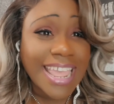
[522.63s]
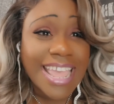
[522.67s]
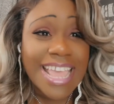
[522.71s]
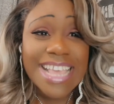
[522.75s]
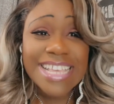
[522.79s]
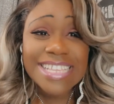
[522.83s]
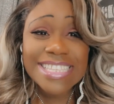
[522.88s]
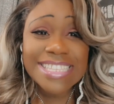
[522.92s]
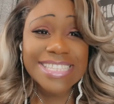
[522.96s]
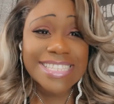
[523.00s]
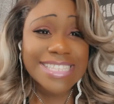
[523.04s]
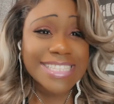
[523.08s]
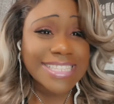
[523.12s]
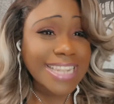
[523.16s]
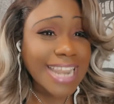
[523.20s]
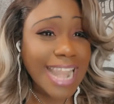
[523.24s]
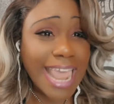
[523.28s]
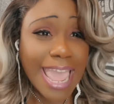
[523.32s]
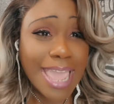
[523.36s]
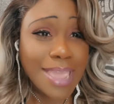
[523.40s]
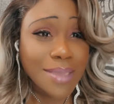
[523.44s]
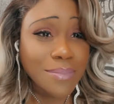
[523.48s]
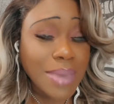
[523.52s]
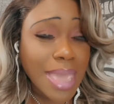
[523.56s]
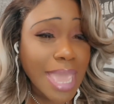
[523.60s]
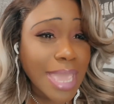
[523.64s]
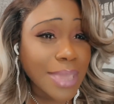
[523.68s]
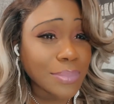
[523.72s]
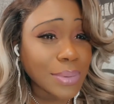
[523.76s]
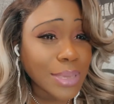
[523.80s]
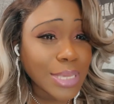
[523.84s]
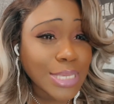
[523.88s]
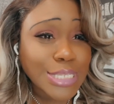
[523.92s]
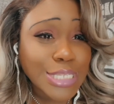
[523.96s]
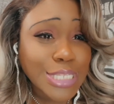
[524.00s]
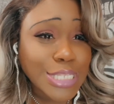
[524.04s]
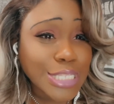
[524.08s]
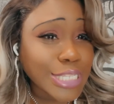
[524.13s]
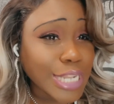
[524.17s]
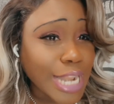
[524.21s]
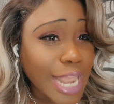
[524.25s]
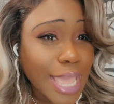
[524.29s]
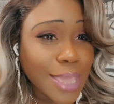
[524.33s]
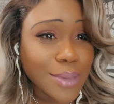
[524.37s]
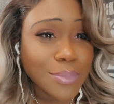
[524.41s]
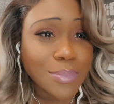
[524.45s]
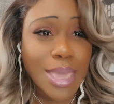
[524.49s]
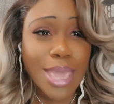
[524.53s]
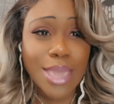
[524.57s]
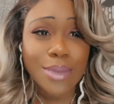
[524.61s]
Slay, baby,
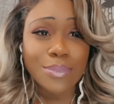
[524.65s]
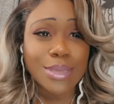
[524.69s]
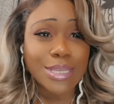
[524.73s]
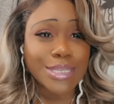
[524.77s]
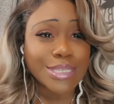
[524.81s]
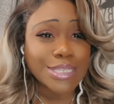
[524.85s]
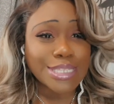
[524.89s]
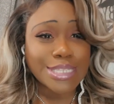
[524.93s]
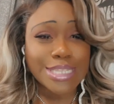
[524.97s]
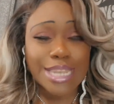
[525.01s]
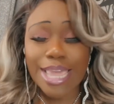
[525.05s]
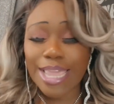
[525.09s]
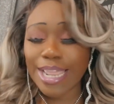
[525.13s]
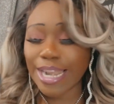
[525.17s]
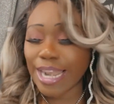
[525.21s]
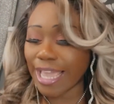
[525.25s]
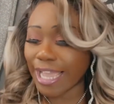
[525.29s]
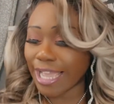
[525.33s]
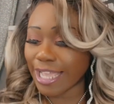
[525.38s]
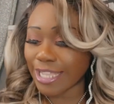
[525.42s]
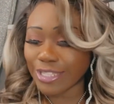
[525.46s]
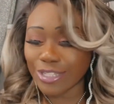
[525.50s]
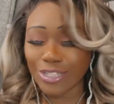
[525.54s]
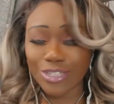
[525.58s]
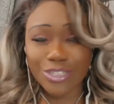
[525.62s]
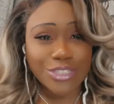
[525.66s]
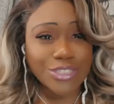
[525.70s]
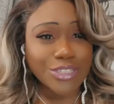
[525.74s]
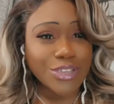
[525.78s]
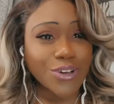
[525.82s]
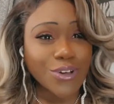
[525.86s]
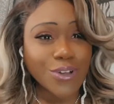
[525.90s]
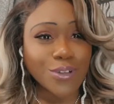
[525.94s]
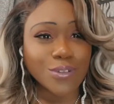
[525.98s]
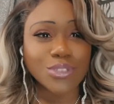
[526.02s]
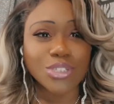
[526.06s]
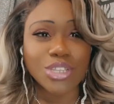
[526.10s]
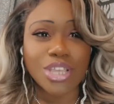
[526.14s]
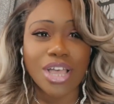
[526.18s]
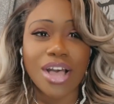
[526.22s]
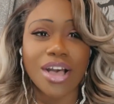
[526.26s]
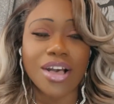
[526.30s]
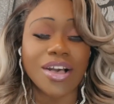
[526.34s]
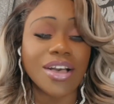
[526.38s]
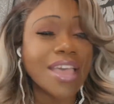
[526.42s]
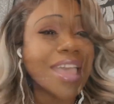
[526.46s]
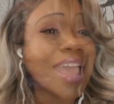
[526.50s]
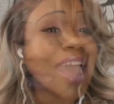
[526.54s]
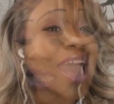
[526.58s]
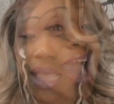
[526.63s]
slay, like I just told y'all.
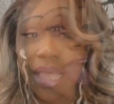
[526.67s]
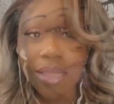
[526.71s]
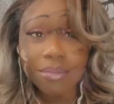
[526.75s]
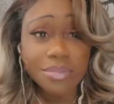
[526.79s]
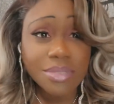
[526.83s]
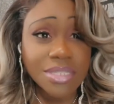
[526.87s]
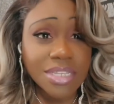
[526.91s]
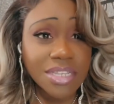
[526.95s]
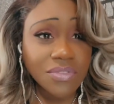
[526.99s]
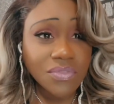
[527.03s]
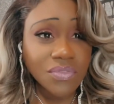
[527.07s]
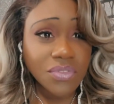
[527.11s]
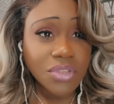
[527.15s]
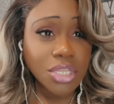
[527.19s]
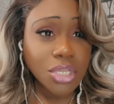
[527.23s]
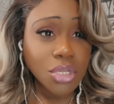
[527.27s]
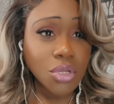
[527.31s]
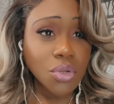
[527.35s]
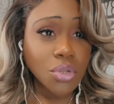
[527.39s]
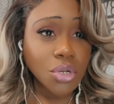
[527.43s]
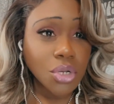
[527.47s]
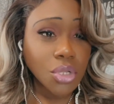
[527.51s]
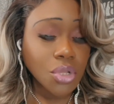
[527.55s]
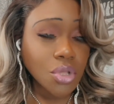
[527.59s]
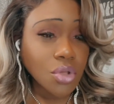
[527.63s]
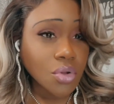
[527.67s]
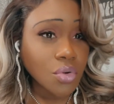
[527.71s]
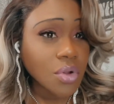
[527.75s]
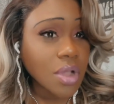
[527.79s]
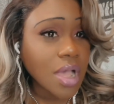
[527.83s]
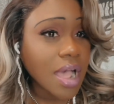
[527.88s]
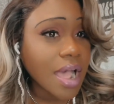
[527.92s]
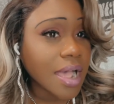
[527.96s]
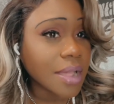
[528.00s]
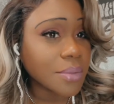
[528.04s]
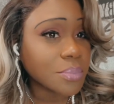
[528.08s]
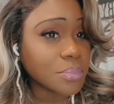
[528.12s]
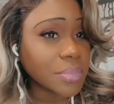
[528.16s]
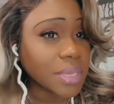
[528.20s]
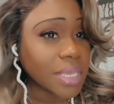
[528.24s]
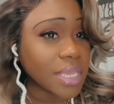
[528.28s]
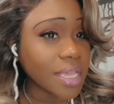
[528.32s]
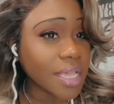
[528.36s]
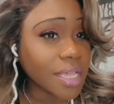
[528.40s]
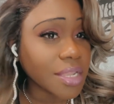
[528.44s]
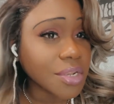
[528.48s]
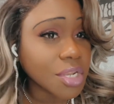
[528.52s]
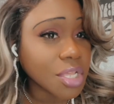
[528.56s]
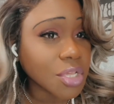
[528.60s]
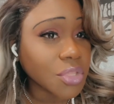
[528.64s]
I'm definitely gonna go cop me
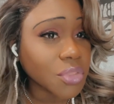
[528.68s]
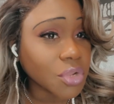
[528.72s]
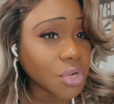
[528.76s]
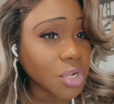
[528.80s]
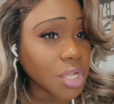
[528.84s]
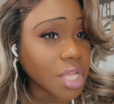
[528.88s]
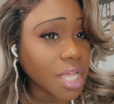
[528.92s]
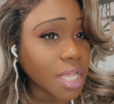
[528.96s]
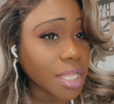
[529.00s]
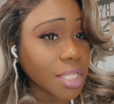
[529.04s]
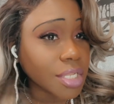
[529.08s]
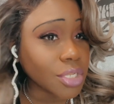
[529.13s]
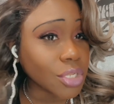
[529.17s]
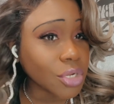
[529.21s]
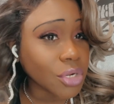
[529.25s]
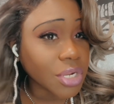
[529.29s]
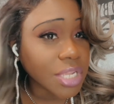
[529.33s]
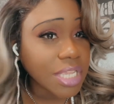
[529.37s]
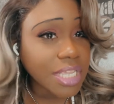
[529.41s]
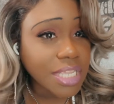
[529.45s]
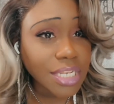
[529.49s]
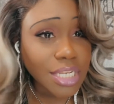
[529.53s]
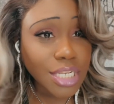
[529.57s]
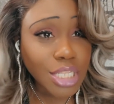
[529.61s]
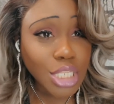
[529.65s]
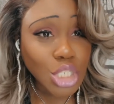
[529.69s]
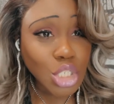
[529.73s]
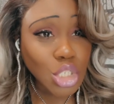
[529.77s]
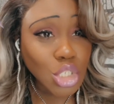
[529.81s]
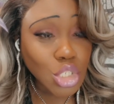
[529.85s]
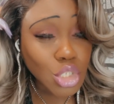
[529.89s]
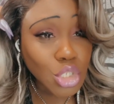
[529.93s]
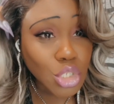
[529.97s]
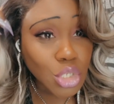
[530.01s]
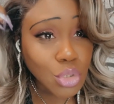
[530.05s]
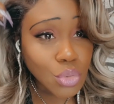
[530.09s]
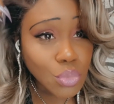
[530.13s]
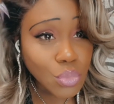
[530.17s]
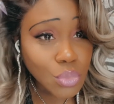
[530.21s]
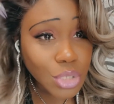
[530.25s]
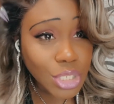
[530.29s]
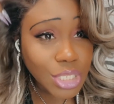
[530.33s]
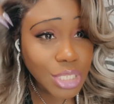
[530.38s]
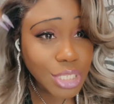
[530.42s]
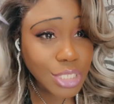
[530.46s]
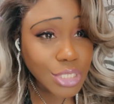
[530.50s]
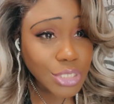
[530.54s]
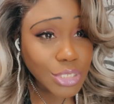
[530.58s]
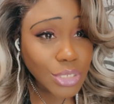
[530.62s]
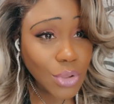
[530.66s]
another color in this unit.